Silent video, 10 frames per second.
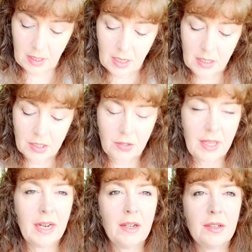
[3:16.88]
So
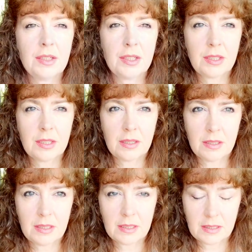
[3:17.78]
then I
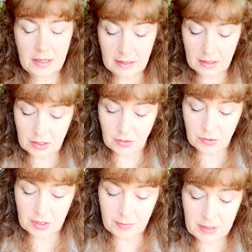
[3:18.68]
understood that there's going
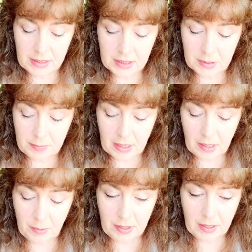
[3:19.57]
to be this
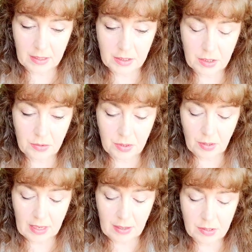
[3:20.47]
spyware. I don't know
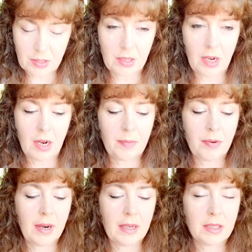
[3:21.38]
how it's going to
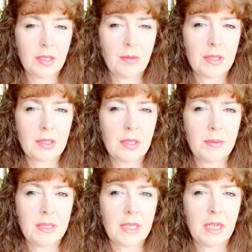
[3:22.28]
operate. I don't know whether it's going to be
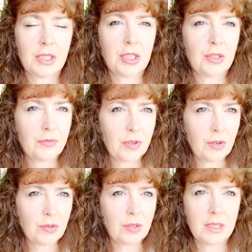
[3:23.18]
attached to the
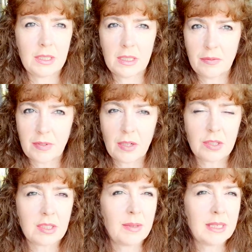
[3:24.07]
phone or the TV or
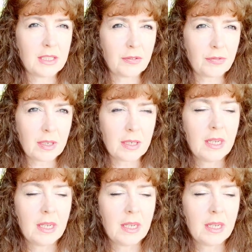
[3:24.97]
something different.